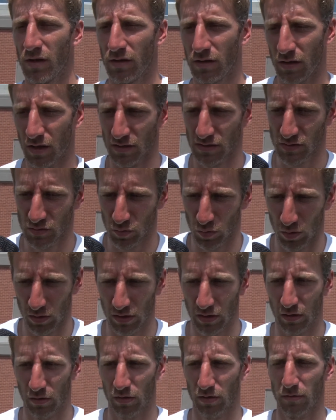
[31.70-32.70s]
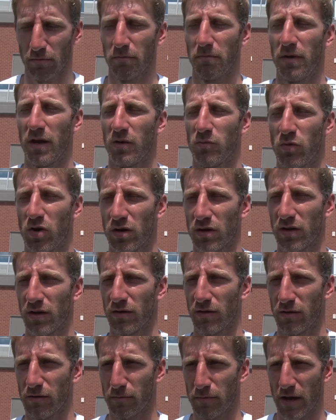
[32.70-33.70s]
Yes, working on a main marking
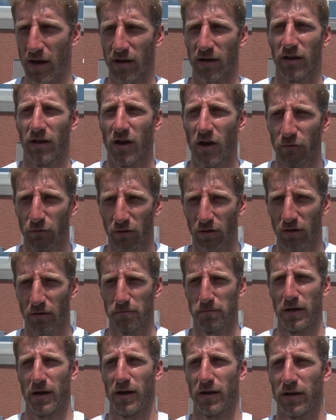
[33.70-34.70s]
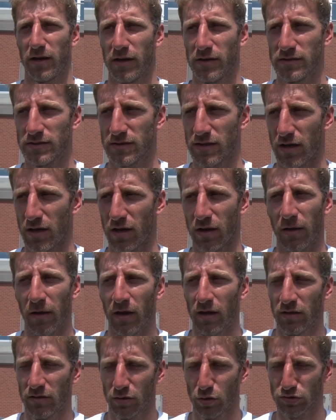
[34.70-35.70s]
on the back and how we're going to play against uh,
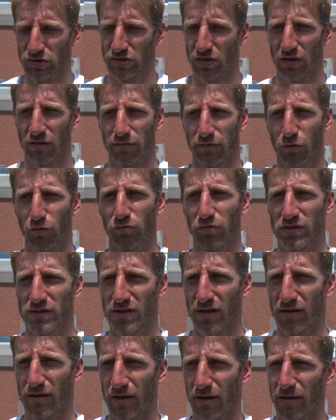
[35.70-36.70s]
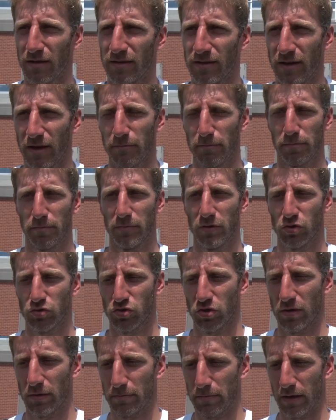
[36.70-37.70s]
those three forwards that uh, they
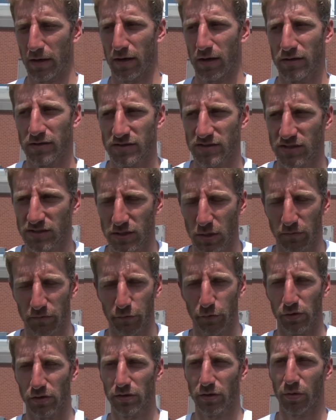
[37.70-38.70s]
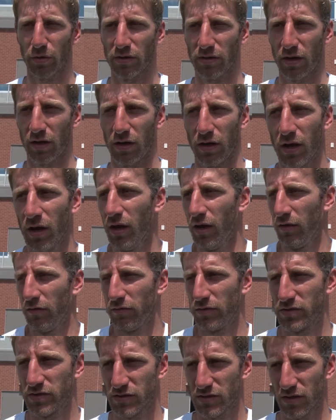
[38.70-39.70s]
usually play in a system 4-3-3,
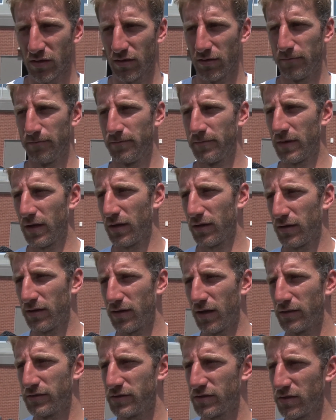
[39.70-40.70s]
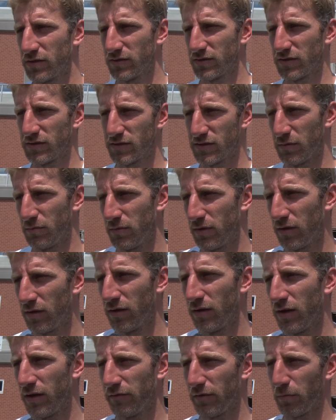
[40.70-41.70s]
which is a, a, Dutch system.
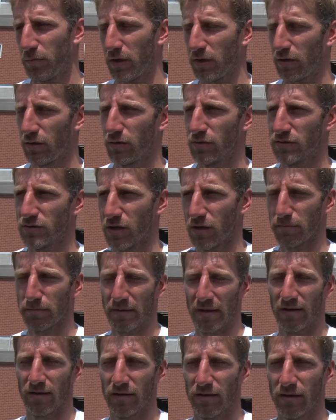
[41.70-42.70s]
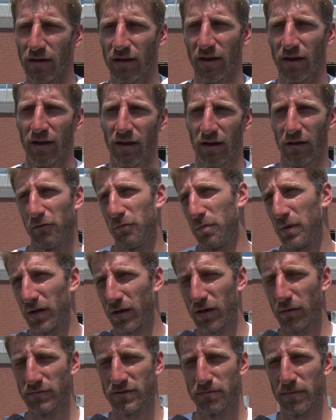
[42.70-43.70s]
Everybody goes up and everybody
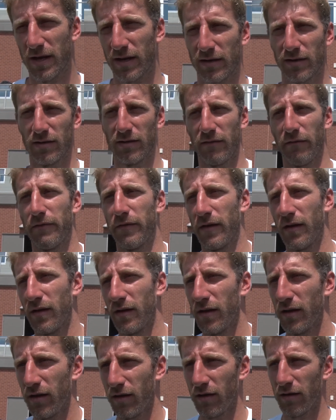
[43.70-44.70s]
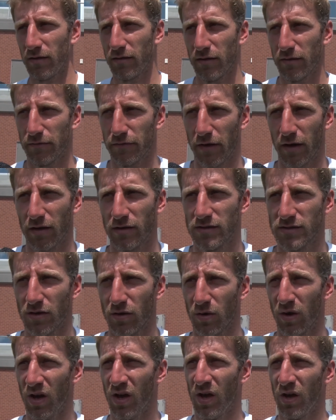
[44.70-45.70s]
comes back in def- uh, So
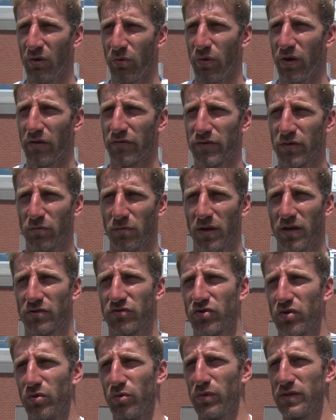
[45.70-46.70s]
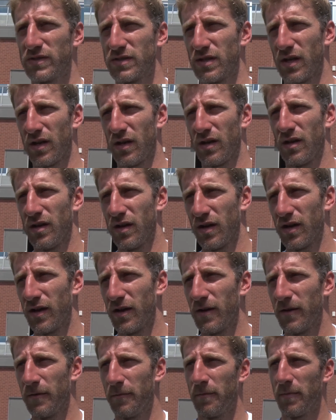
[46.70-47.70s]
we have to make sure we stay
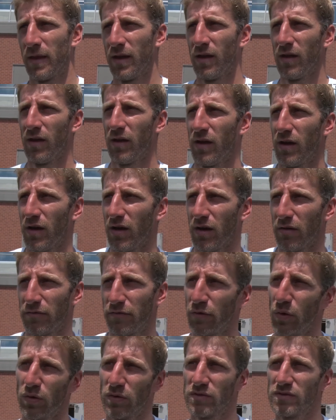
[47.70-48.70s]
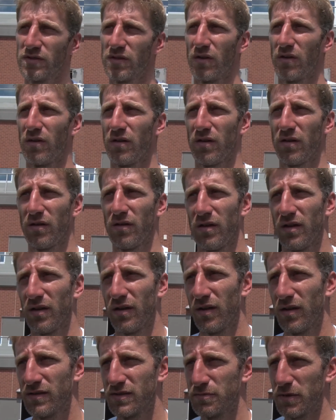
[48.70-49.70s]
uh, uh, focused, uh,
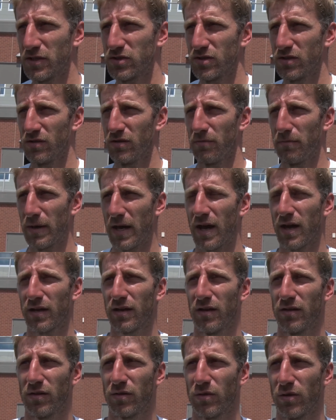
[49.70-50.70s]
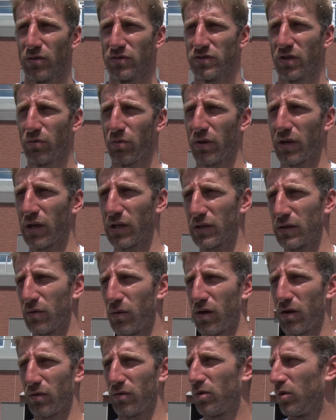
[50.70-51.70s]
especially in the back. And the closer we get to
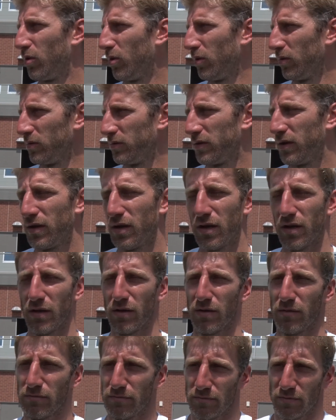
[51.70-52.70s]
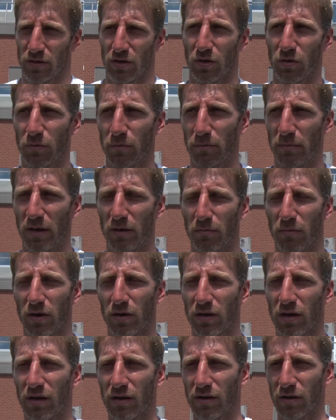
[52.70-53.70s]
our goal, the you know main
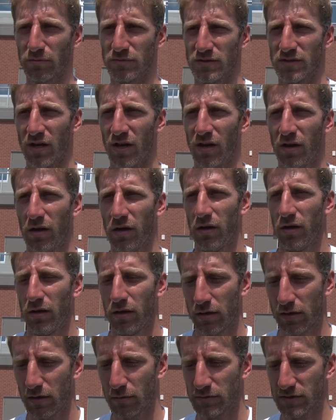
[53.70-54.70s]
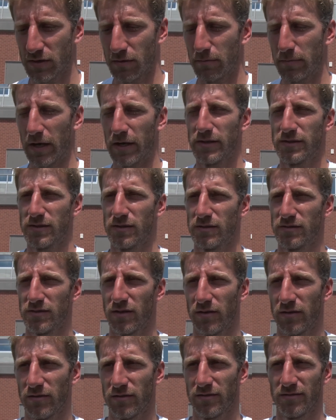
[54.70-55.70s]
marking comes comes in place.
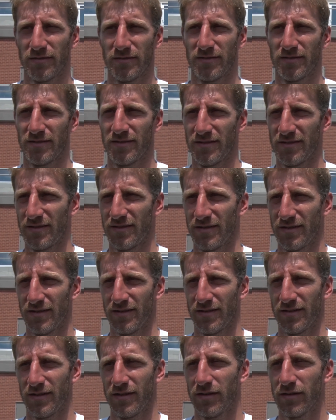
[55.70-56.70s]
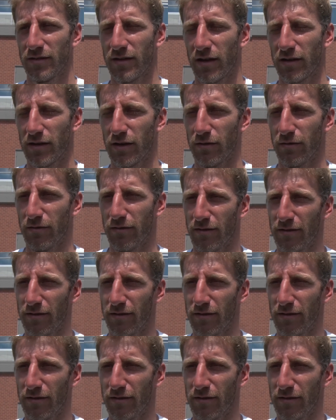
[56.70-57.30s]
So, thanks, Niko. Thank you.